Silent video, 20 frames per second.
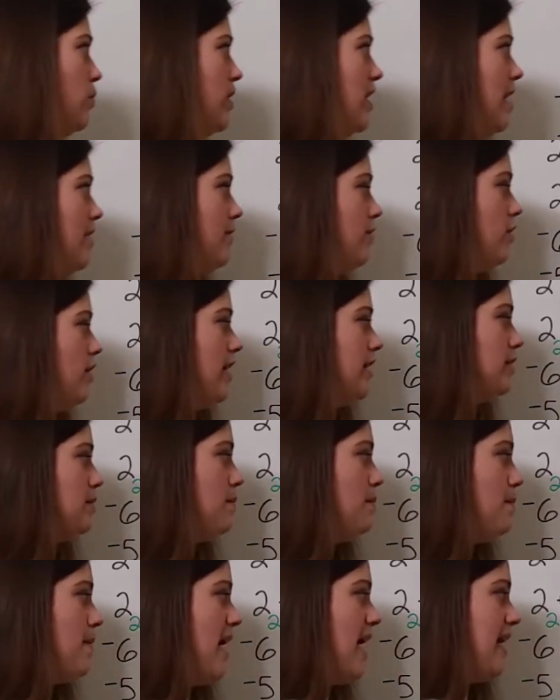whenever it's
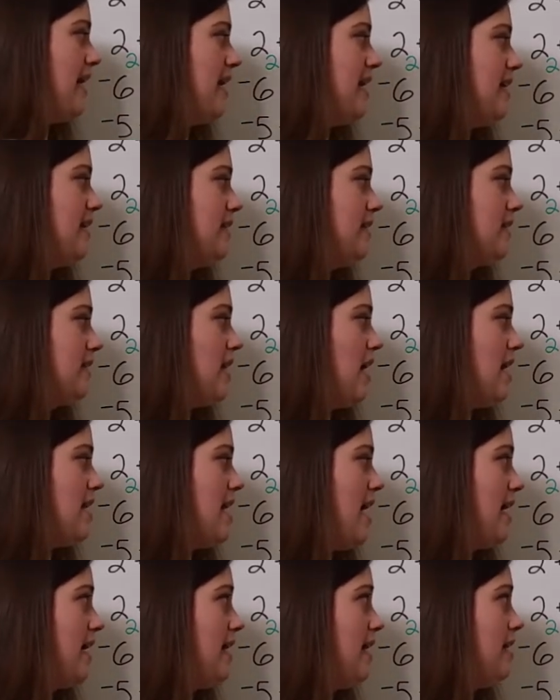minus a
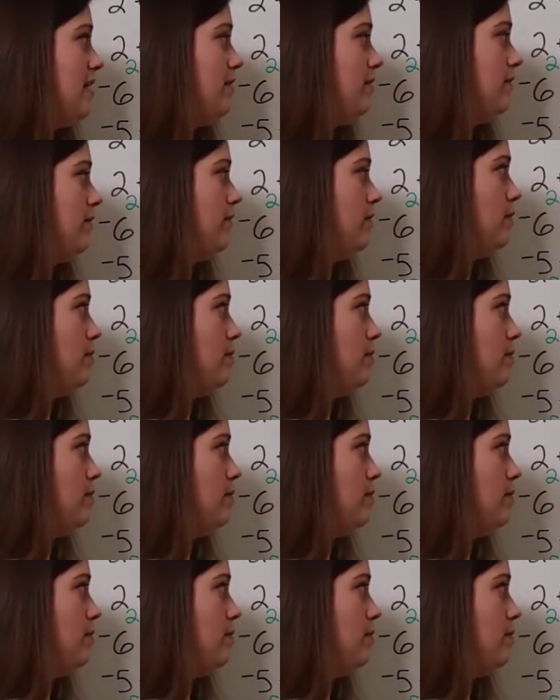negative,